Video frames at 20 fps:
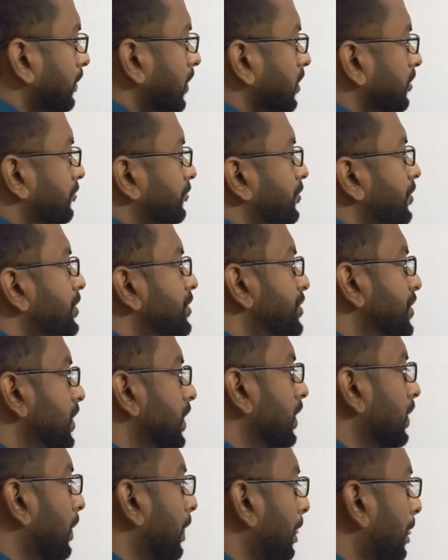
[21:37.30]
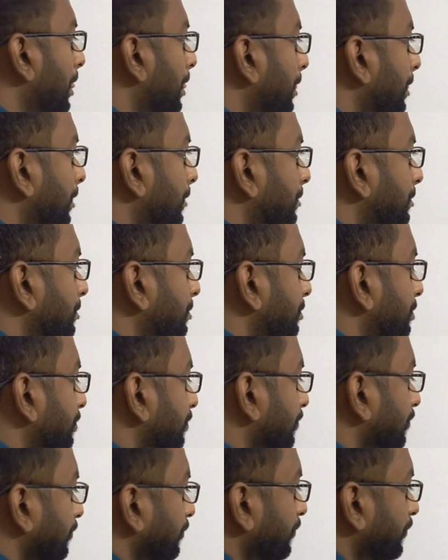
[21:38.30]
plus vj,
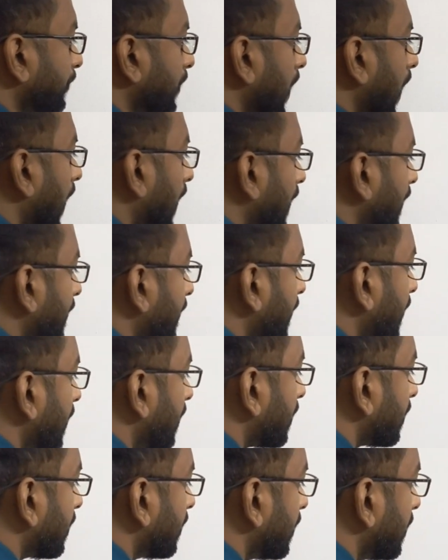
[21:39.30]
and their